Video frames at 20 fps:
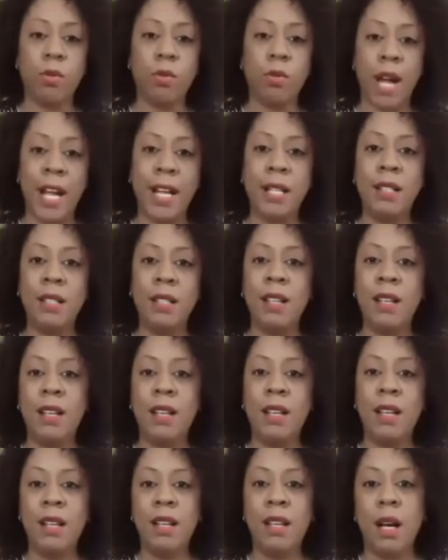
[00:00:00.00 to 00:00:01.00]
the right
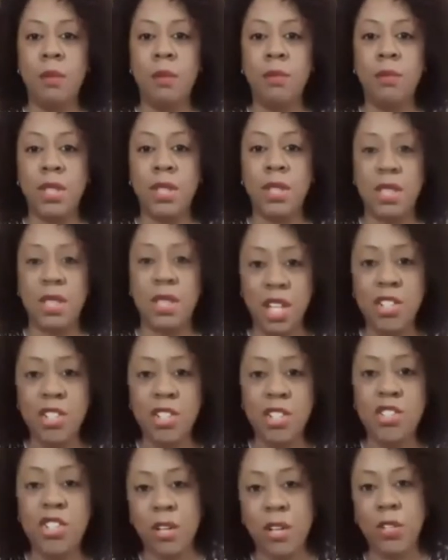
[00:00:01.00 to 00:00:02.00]
um, decision
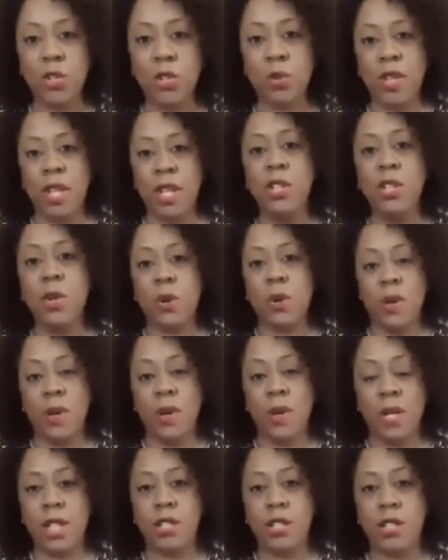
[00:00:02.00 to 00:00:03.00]
makers within your
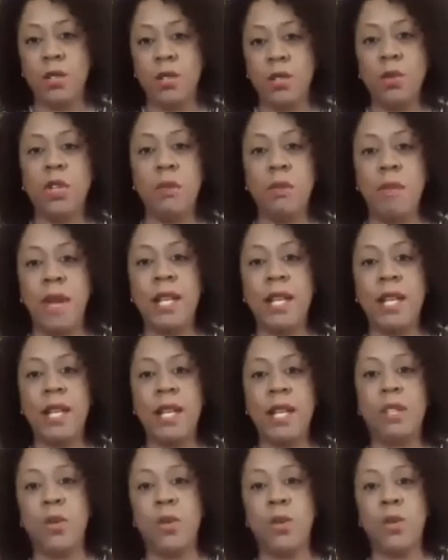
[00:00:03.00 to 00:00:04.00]
organization who can make
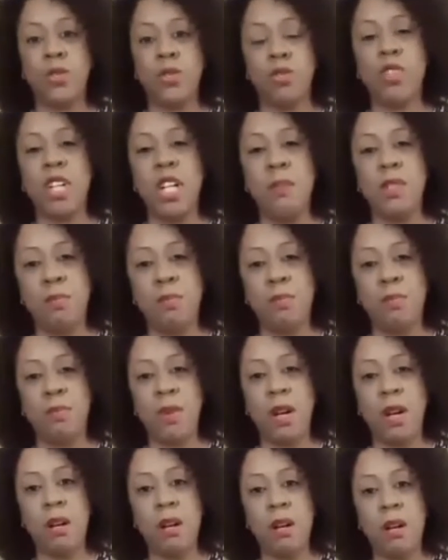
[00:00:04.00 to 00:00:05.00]
those dreams
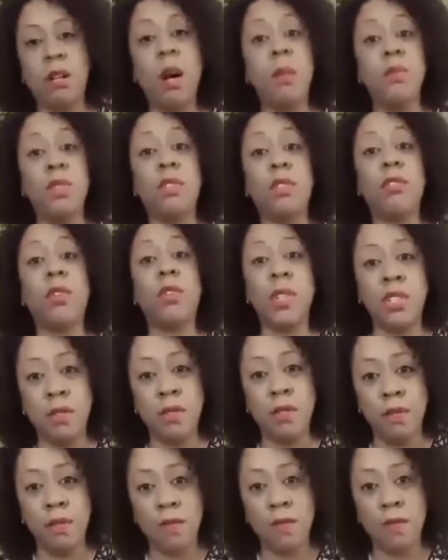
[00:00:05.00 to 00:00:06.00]
uh, come to
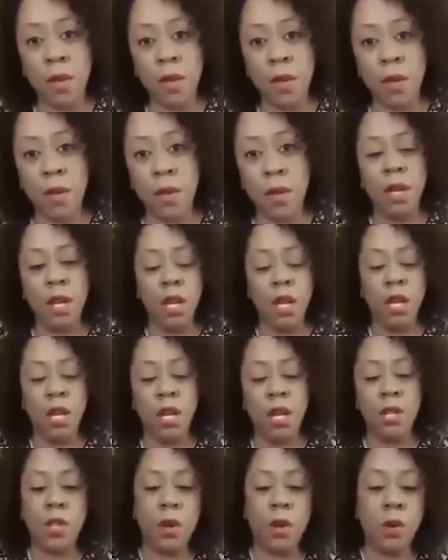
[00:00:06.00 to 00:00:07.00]
fruition for you.
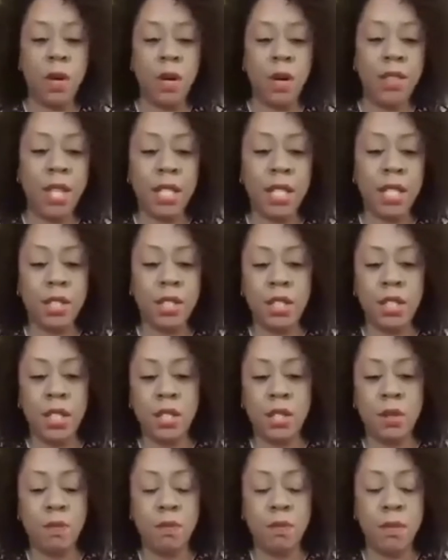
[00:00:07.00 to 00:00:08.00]
So I think it's
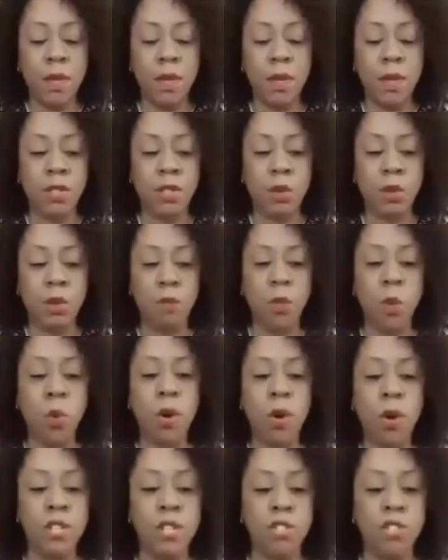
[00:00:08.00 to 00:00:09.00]
it's it's
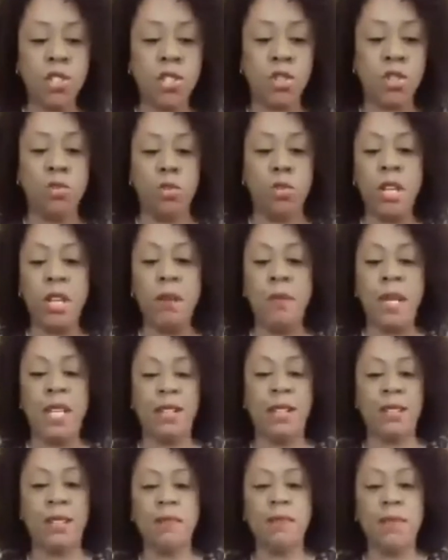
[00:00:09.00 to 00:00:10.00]
more than just
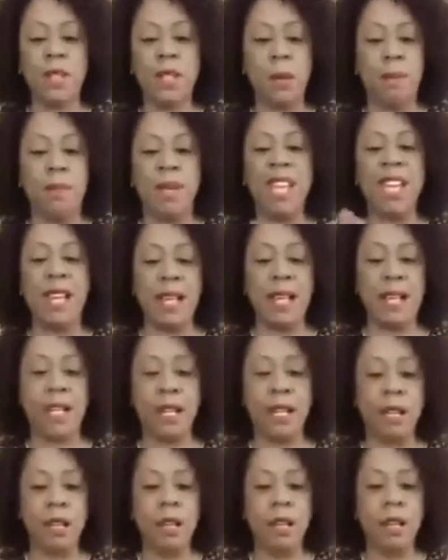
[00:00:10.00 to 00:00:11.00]
dreaming big